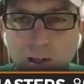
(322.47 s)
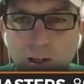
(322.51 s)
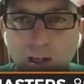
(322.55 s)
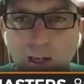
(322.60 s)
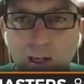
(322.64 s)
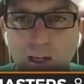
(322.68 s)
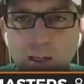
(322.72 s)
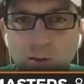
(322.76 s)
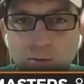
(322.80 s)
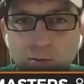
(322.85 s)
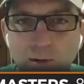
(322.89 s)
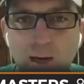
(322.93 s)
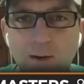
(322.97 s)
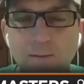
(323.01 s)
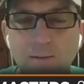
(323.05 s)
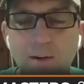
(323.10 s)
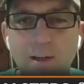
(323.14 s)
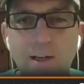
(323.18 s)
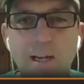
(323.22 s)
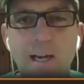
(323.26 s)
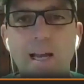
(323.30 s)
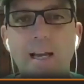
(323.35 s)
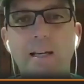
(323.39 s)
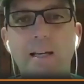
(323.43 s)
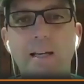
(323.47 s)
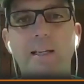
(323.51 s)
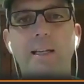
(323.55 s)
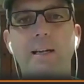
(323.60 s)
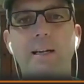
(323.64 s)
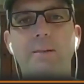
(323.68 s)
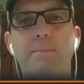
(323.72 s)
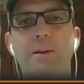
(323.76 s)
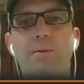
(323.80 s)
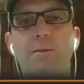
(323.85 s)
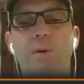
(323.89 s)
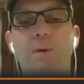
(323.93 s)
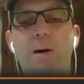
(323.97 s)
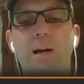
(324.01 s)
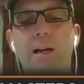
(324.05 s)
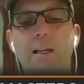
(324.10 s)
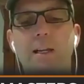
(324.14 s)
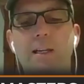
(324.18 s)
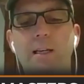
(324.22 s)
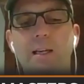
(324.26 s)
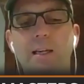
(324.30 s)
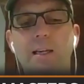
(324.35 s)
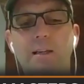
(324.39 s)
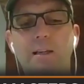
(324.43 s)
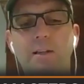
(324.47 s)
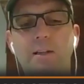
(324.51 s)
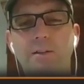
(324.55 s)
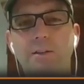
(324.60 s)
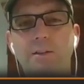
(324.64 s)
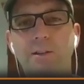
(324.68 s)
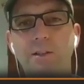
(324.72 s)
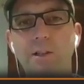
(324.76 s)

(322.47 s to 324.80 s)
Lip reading: and you never can get up in ranking because